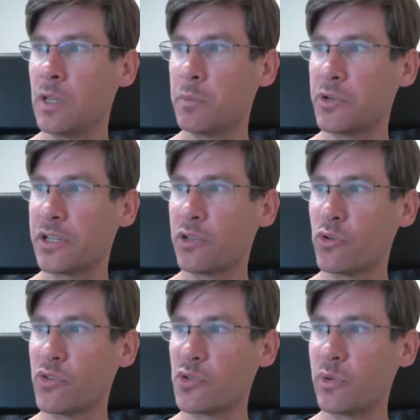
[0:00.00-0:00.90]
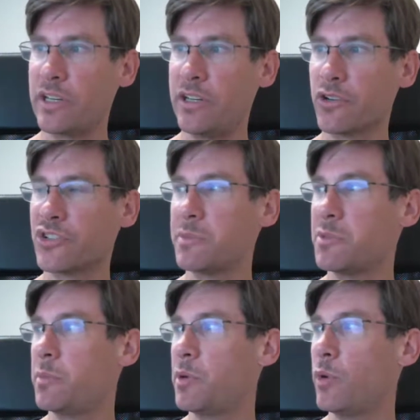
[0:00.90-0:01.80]
In particular, this one here
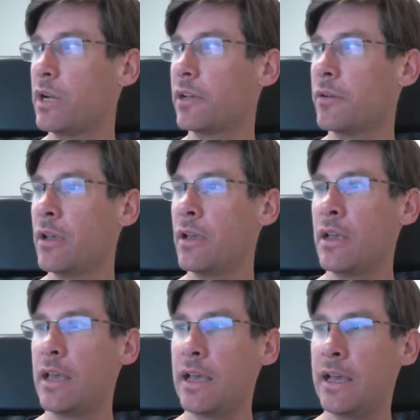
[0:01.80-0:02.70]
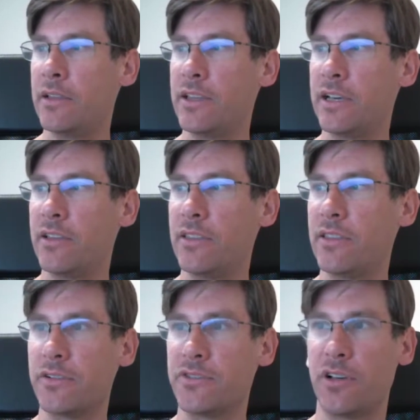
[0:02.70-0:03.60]
seems to be winning. And then
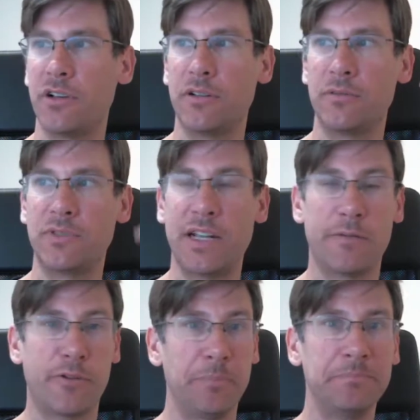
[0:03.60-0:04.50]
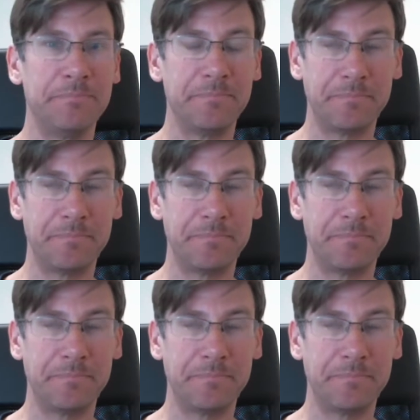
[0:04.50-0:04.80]
there's a data frame